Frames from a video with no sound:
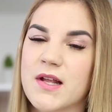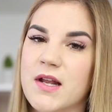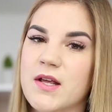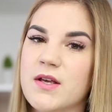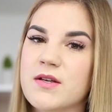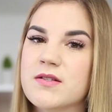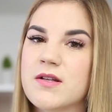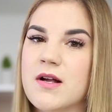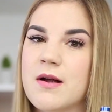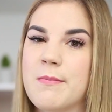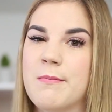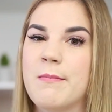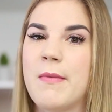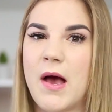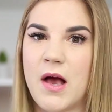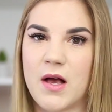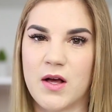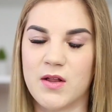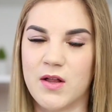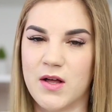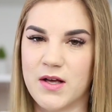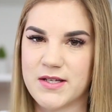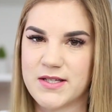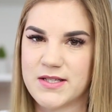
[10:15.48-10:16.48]
I used our
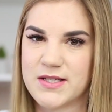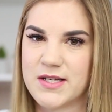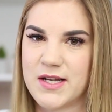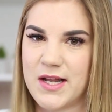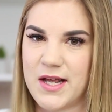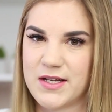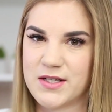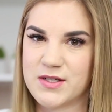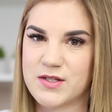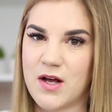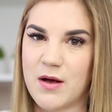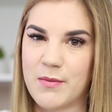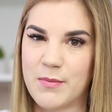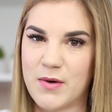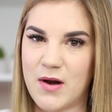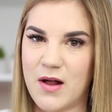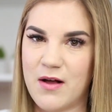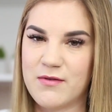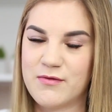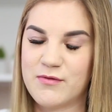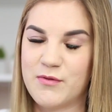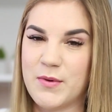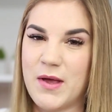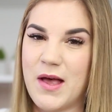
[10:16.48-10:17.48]
matte gloss today to top it
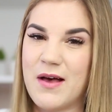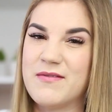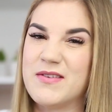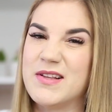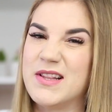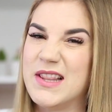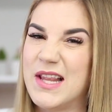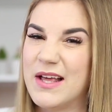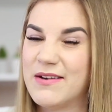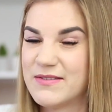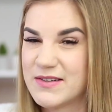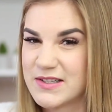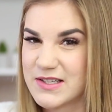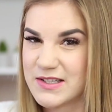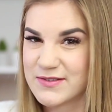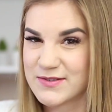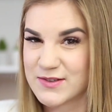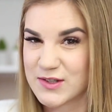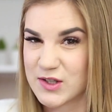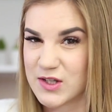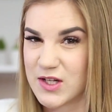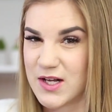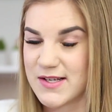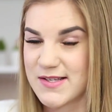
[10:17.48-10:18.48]
off. We have 11
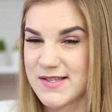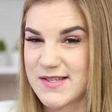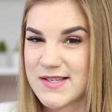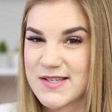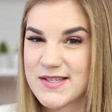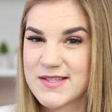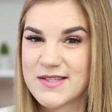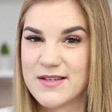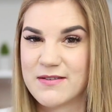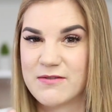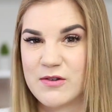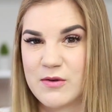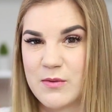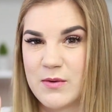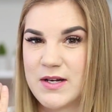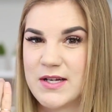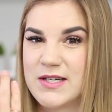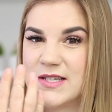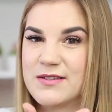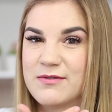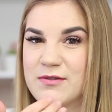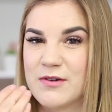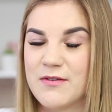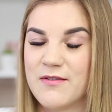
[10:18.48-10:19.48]
different glosses if you
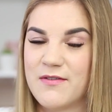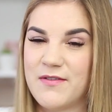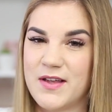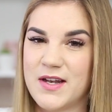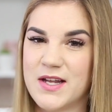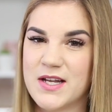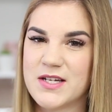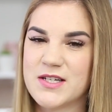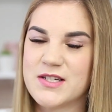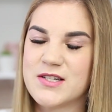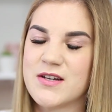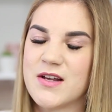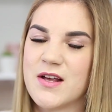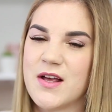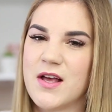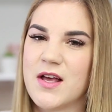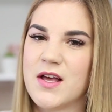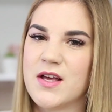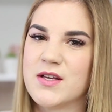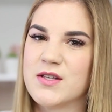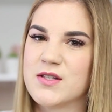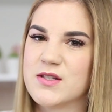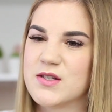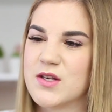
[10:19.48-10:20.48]
want a different finish.
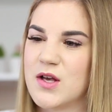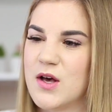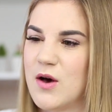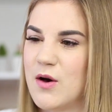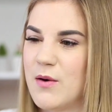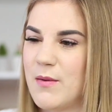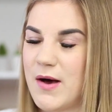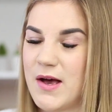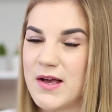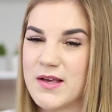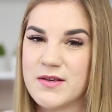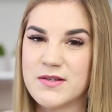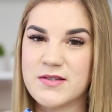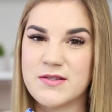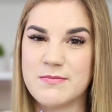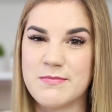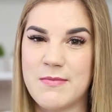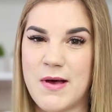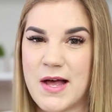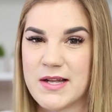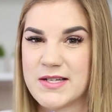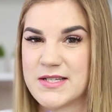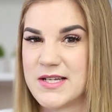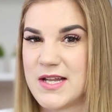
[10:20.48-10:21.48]
So I used
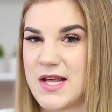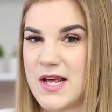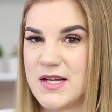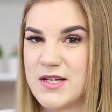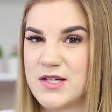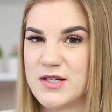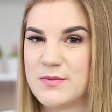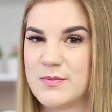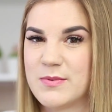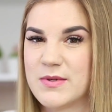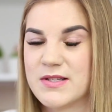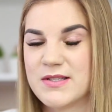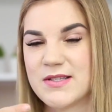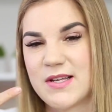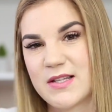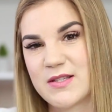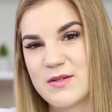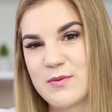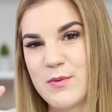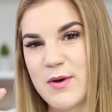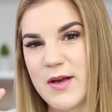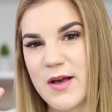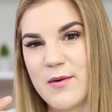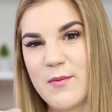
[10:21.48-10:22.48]
matte today just because
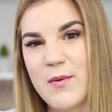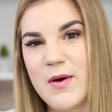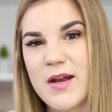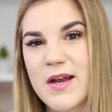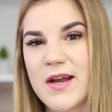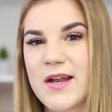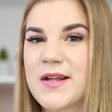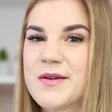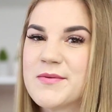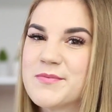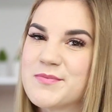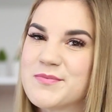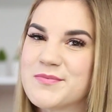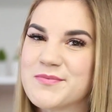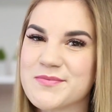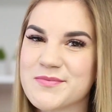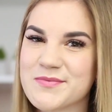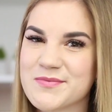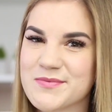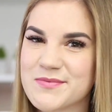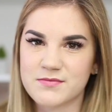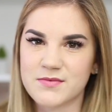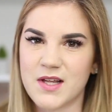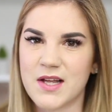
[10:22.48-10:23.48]
that's the way I wanted it.
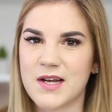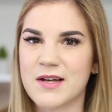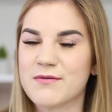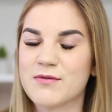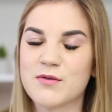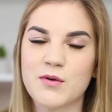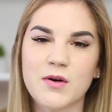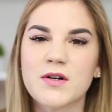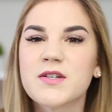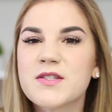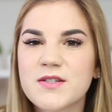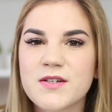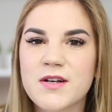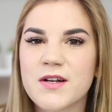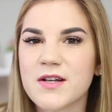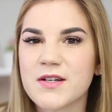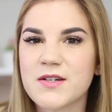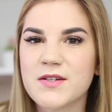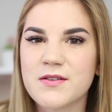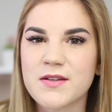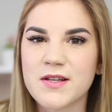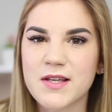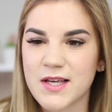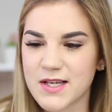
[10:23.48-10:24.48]
And of course you gotta
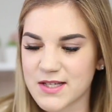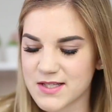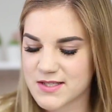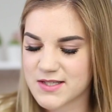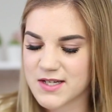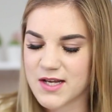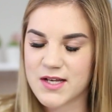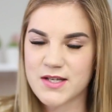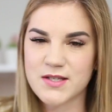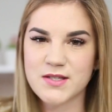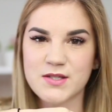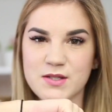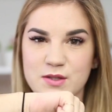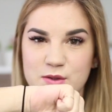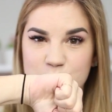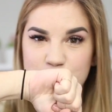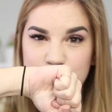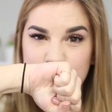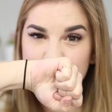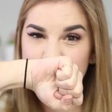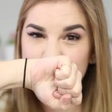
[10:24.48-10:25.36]
do the kiss test.